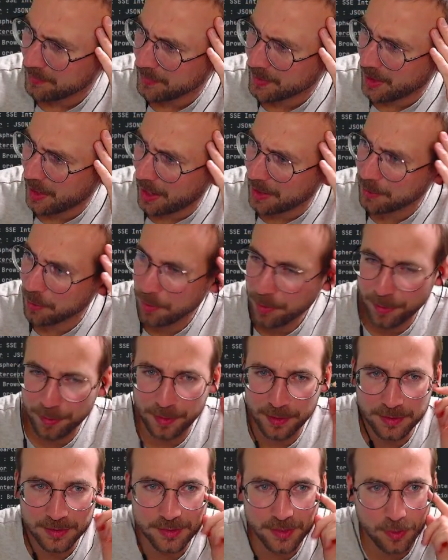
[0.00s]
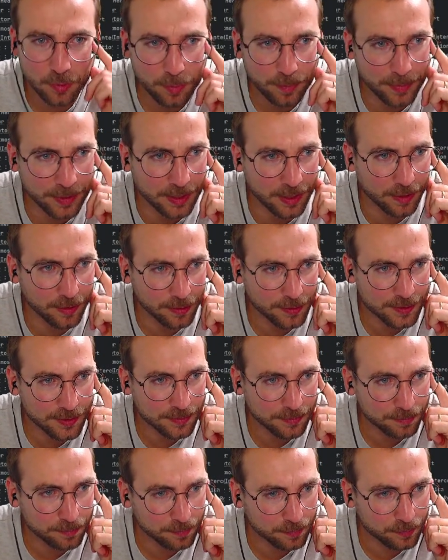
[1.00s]
don't think so,
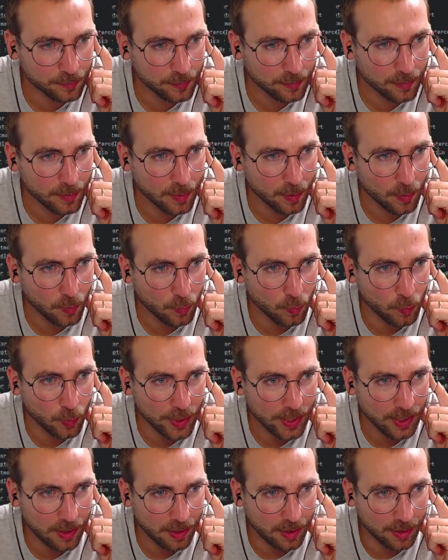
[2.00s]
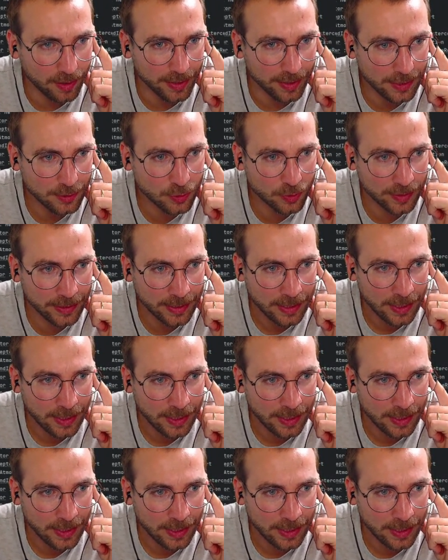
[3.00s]
because we are actually